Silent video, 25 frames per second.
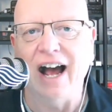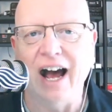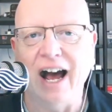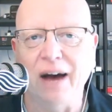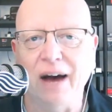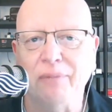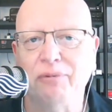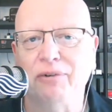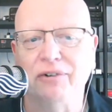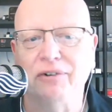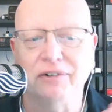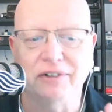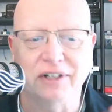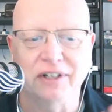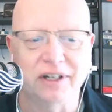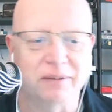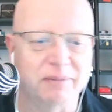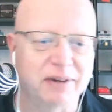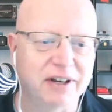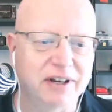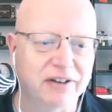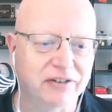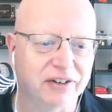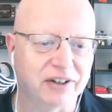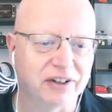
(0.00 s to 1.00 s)
absolutely
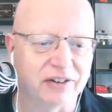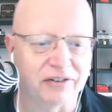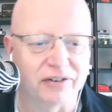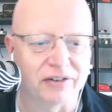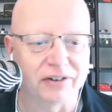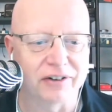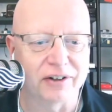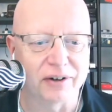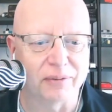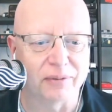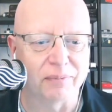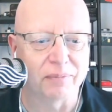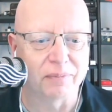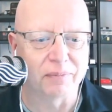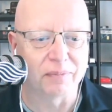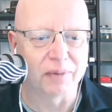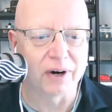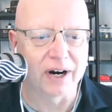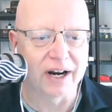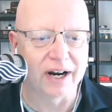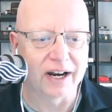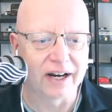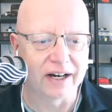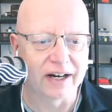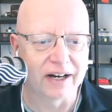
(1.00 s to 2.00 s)
amazing. So a little
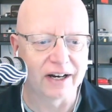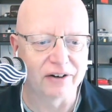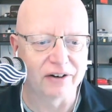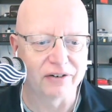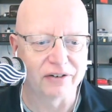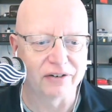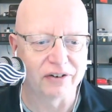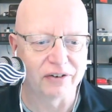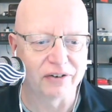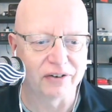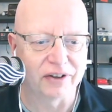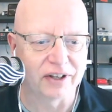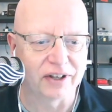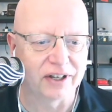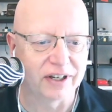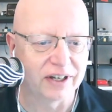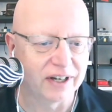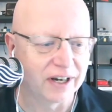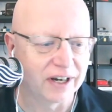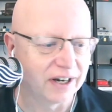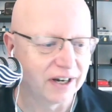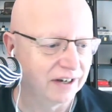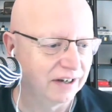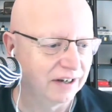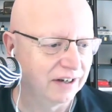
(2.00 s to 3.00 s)
brag out to the
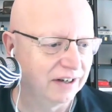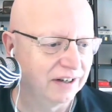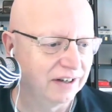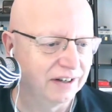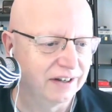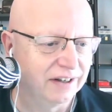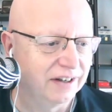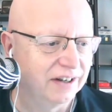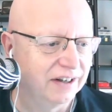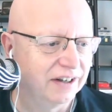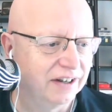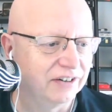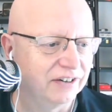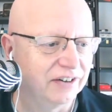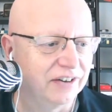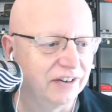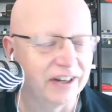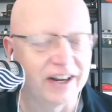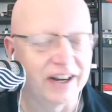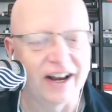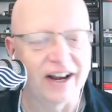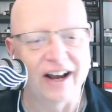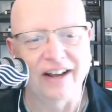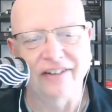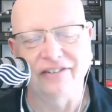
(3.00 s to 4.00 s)
uh, to the
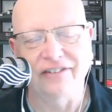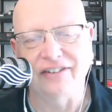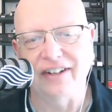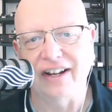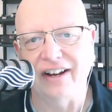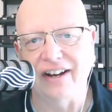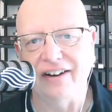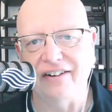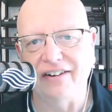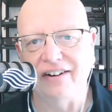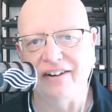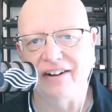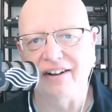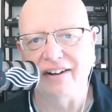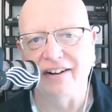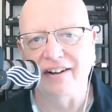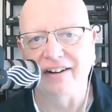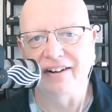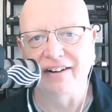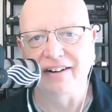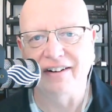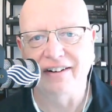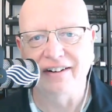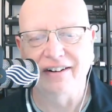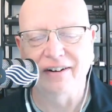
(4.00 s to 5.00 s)
guys down
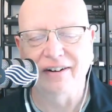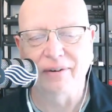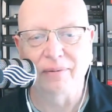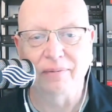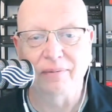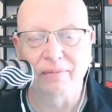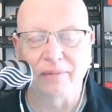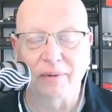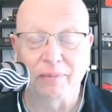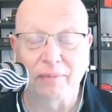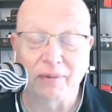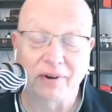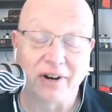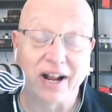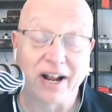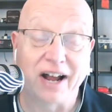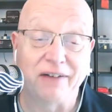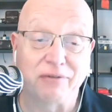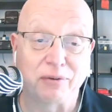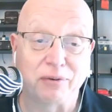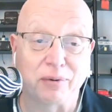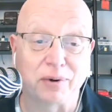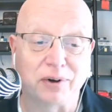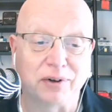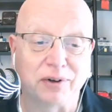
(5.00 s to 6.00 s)
uh, about
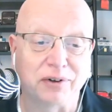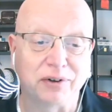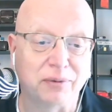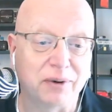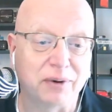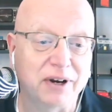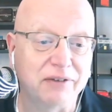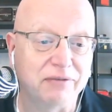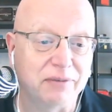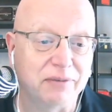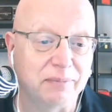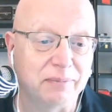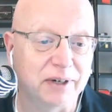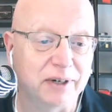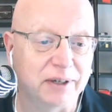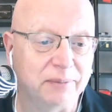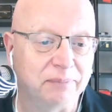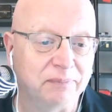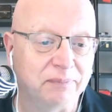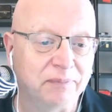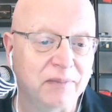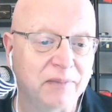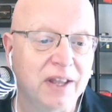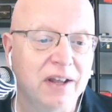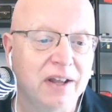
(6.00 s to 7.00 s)
half a world away from me.
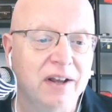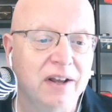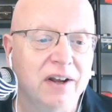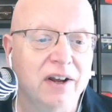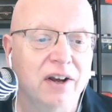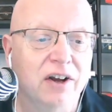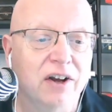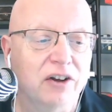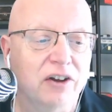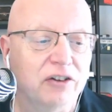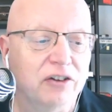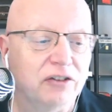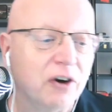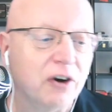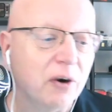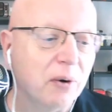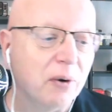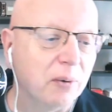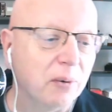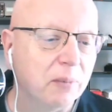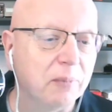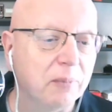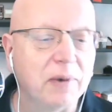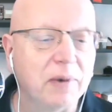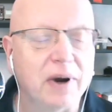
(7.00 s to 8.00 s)

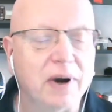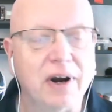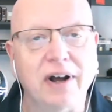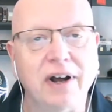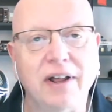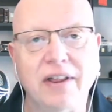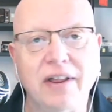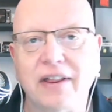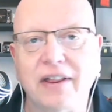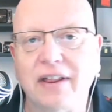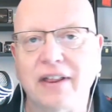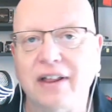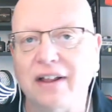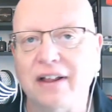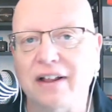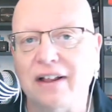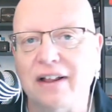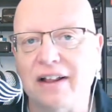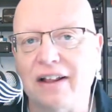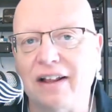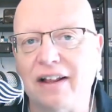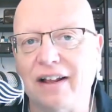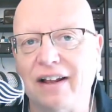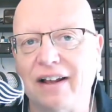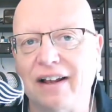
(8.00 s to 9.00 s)
So
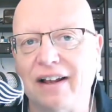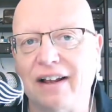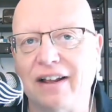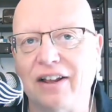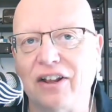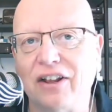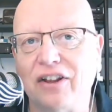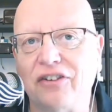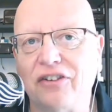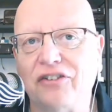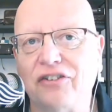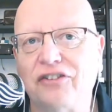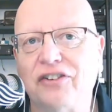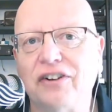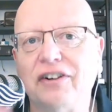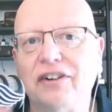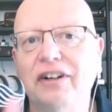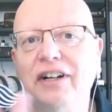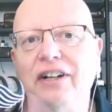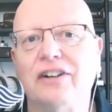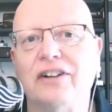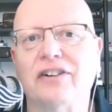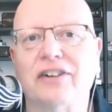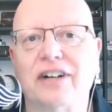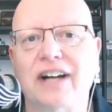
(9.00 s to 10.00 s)

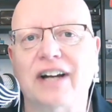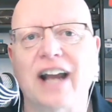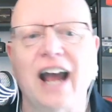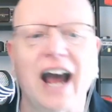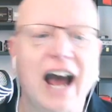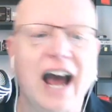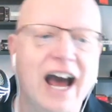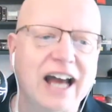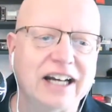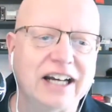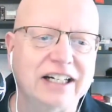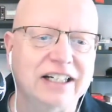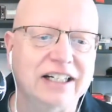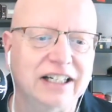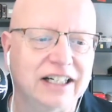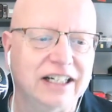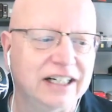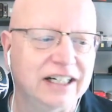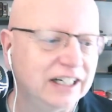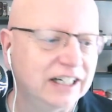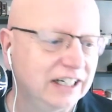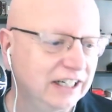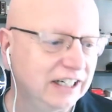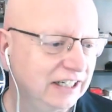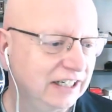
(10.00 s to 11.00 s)
serial or cat
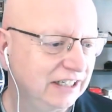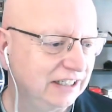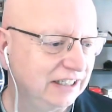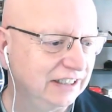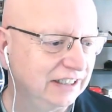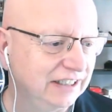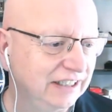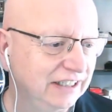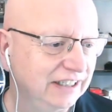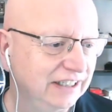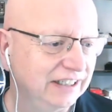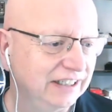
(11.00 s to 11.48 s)
uh,